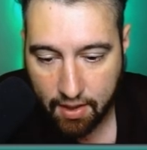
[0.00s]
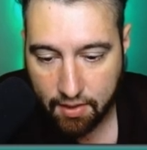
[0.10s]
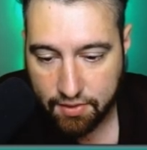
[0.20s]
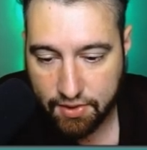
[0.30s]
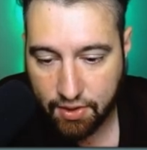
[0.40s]

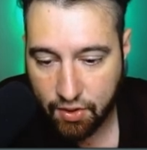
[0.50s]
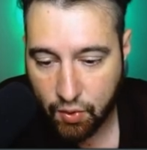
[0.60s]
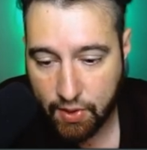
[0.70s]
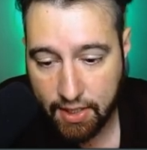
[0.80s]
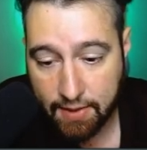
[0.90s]

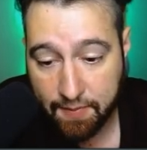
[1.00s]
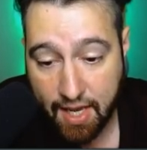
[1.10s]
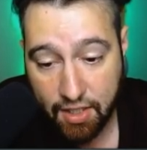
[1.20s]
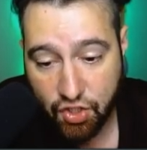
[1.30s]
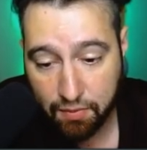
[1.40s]
So
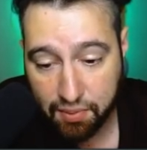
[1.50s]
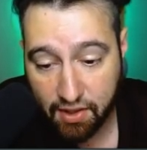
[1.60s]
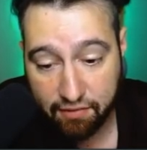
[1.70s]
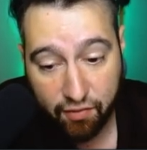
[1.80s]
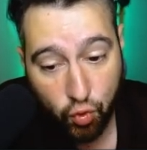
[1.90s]
yeah,
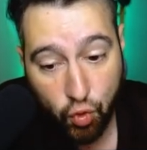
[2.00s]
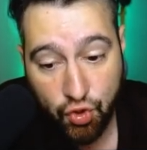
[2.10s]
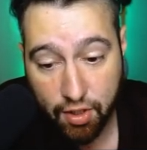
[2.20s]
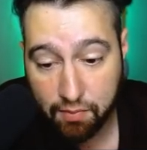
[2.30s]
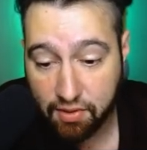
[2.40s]
Jumpluff. Ooh,
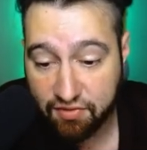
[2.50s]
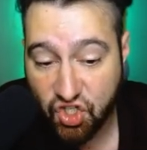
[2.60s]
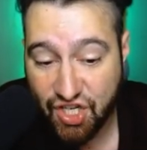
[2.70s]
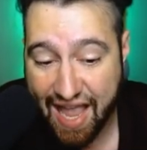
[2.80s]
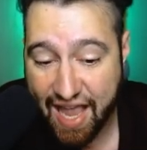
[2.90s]
Jumpluff
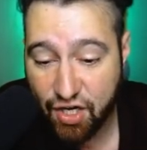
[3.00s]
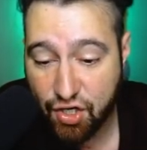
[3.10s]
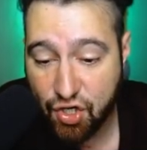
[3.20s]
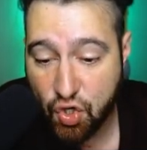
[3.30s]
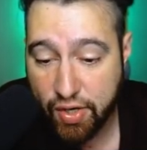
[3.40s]

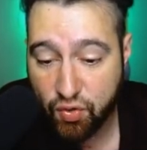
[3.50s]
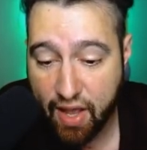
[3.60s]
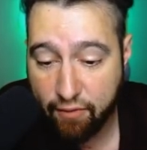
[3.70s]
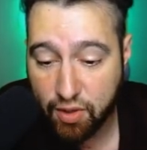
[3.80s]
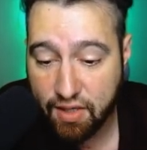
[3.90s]
Shadow. I do
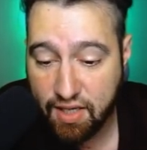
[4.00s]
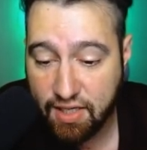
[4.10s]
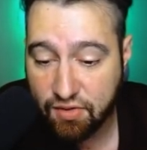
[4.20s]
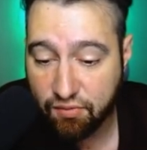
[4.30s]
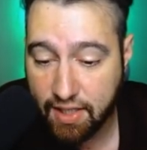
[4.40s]
have one of
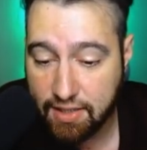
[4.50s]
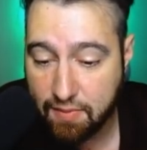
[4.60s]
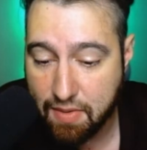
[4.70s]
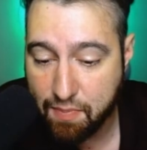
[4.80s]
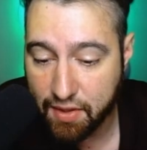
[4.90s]
these ready to
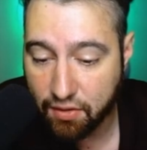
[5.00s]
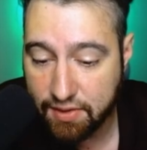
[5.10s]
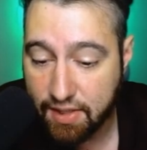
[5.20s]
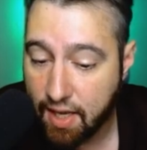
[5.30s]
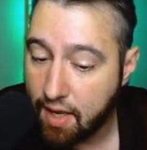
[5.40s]
be
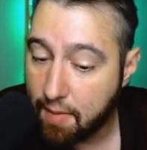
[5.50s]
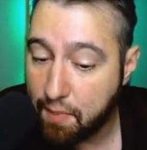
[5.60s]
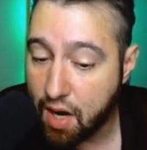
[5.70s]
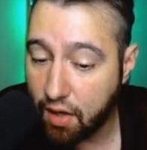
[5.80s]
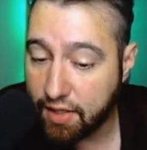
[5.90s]
built.
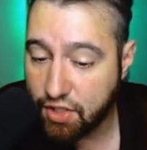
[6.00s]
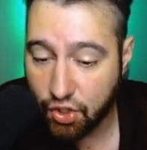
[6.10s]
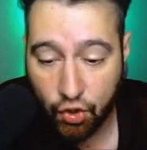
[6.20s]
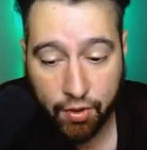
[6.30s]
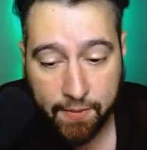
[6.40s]

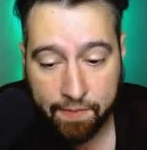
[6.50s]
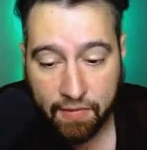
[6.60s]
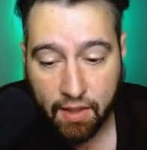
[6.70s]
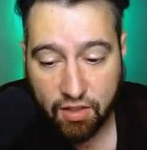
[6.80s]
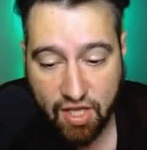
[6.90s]
Politoed
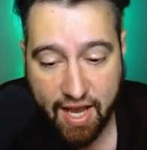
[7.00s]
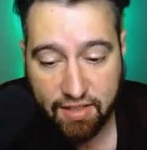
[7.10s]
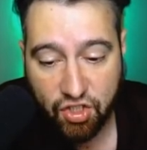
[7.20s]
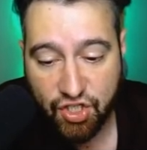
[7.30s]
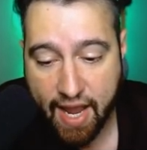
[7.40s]
as a
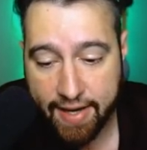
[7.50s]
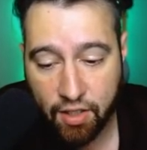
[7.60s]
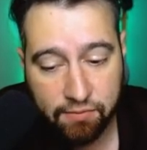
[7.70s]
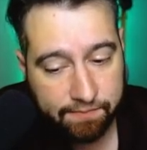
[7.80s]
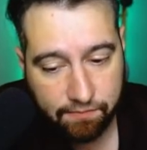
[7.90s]

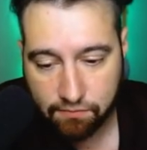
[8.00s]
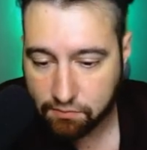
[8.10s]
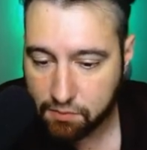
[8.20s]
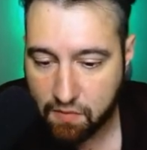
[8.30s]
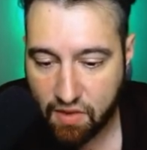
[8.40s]
Shadow.
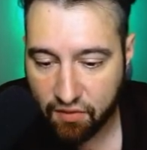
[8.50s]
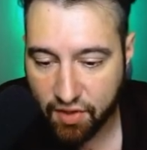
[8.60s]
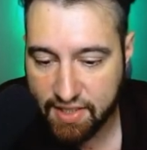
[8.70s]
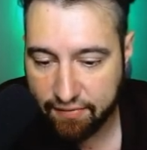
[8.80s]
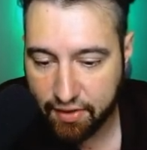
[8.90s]
We're
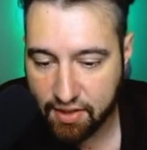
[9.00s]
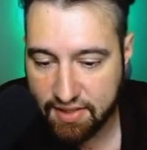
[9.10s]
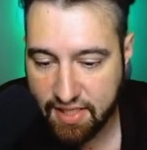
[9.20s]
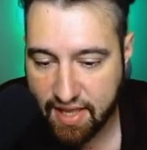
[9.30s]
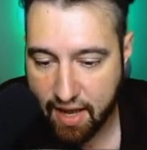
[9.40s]
definitely going to
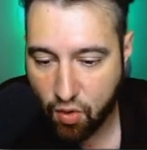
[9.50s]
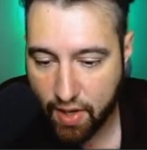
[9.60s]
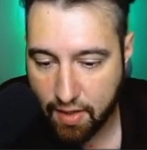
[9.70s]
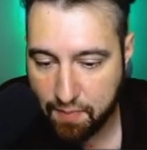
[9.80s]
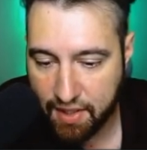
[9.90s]
see that
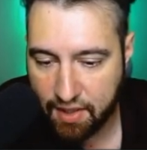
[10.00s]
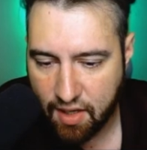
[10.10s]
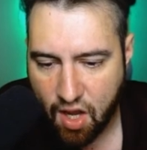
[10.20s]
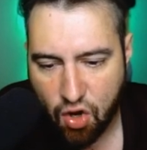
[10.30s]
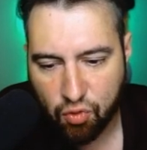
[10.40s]
quite a bit.
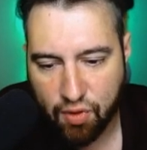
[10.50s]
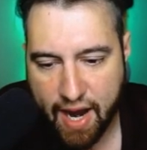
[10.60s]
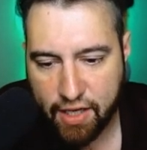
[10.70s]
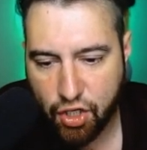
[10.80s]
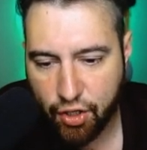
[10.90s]

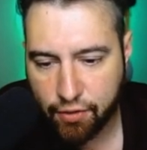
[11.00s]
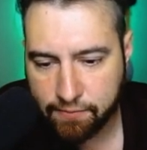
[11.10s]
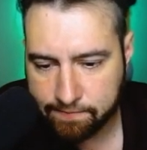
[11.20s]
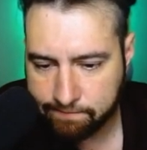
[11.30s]
Raikou,